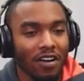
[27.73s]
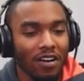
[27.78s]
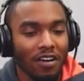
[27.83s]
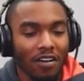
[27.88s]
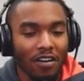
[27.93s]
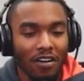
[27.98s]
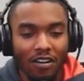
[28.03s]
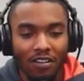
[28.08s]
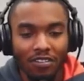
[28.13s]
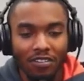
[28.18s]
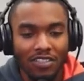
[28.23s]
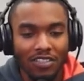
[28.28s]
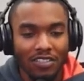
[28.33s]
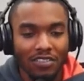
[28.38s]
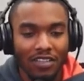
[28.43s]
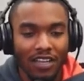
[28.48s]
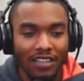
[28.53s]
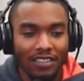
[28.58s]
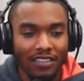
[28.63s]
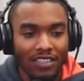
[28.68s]
all these,
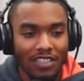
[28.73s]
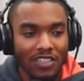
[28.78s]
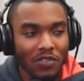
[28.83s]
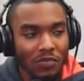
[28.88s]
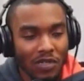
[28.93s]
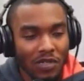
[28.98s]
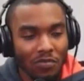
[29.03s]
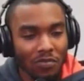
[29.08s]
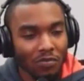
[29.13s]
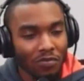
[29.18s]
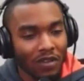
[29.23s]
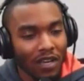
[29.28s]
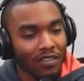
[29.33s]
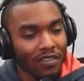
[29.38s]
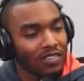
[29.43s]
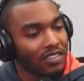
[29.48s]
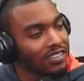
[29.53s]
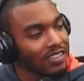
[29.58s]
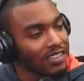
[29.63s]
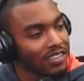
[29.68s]
like, these people never
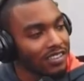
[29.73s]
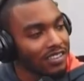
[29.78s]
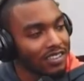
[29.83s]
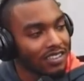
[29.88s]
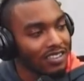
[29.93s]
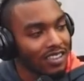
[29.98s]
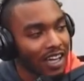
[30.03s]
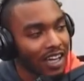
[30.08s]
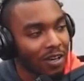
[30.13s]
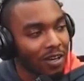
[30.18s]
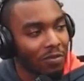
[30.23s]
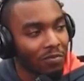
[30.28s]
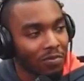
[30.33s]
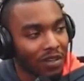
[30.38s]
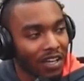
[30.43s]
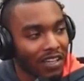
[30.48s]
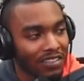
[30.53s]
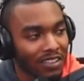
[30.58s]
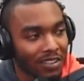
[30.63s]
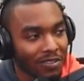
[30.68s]
seen the side of
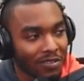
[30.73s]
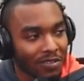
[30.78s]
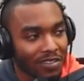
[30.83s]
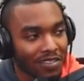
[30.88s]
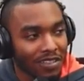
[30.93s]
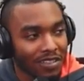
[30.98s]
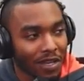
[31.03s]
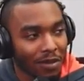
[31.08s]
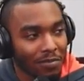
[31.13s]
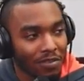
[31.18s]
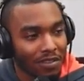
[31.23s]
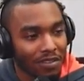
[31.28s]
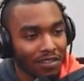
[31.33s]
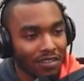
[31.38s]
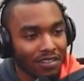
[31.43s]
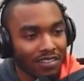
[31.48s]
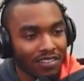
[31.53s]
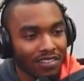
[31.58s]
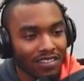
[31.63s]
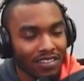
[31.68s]
Blasé Chris type thing,
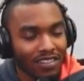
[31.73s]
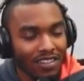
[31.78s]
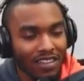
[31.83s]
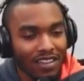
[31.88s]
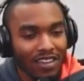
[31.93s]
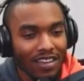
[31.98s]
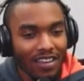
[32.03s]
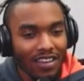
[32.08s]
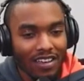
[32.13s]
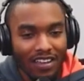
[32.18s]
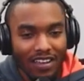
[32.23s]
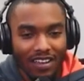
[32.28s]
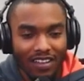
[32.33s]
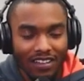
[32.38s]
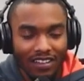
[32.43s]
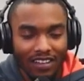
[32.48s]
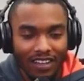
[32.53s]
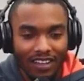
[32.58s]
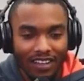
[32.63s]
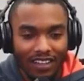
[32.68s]
and
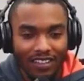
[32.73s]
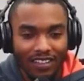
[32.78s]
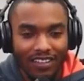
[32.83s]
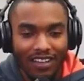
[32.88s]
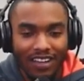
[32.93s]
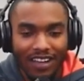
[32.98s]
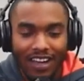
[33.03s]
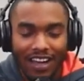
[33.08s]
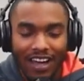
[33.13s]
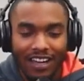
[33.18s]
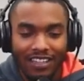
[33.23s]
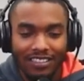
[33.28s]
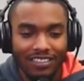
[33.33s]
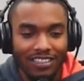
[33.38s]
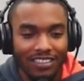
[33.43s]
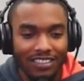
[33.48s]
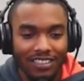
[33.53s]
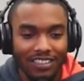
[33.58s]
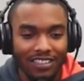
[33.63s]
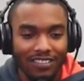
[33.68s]
like I just
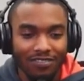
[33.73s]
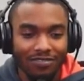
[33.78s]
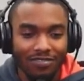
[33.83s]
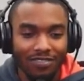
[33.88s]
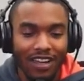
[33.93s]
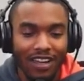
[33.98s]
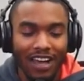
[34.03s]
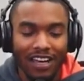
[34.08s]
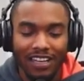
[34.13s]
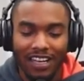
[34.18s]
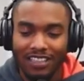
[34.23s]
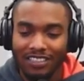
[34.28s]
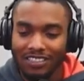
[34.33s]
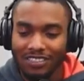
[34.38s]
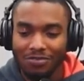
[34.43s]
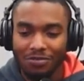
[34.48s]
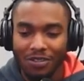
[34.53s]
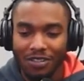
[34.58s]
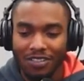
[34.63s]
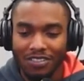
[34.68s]
didn't I, I just
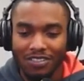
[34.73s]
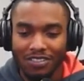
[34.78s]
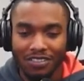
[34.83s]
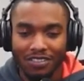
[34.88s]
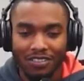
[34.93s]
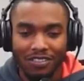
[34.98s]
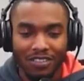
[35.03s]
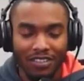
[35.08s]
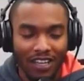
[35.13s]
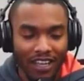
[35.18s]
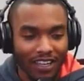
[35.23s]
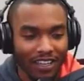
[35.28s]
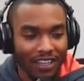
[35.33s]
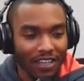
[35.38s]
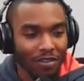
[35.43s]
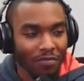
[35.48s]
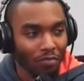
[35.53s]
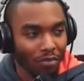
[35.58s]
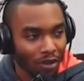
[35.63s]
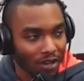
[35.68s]
wanted to like
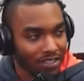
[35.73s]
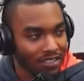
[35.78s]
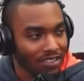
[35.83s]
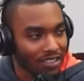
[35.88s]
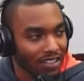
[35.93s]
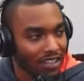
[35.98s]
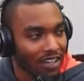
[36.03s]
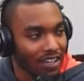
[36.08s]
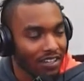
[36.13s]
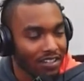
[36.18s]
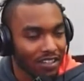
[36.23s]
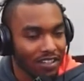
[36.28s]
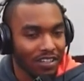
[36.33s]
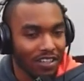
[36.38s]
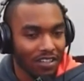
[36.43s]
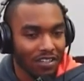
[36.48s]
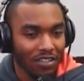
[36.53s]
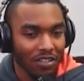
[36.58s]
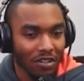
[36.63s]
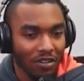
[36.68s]
embrace in that and then
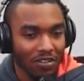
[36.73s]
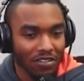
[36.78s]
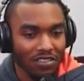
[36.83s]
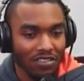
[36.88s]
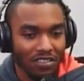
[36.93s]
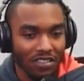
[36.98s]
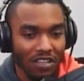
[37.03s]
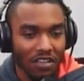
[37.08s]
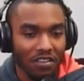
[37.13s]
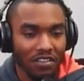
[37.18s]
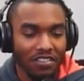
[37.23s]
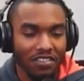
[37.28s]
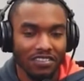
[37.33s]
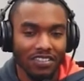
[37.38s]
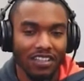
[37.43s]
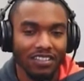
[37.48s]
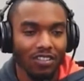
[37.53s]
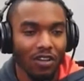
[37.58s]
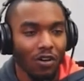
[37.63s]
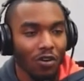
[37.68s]
indulge in that, because
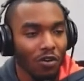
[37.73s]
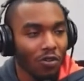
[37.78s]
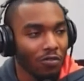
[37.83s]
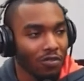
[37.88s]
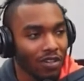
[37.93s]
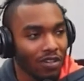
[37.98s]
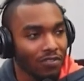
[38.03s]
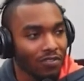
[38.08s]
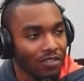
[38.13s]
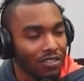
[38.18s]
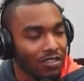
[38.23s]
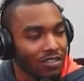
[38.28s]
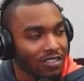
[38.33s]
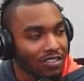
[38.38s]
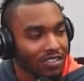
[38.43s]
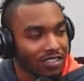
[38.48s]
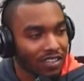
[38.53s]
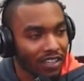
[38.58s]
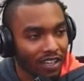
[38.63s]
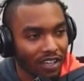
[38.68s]
that's a whole different
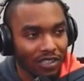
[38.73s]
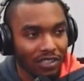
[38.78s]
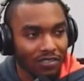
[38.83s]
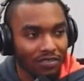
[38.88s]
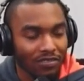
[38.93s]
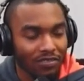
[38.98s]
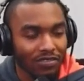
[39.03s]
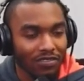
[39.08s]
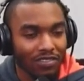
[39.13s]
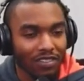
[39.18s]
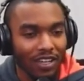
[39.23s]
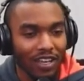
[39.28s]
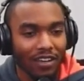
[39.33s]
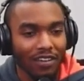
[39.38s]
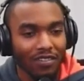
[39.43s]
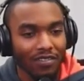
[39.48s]
scale of like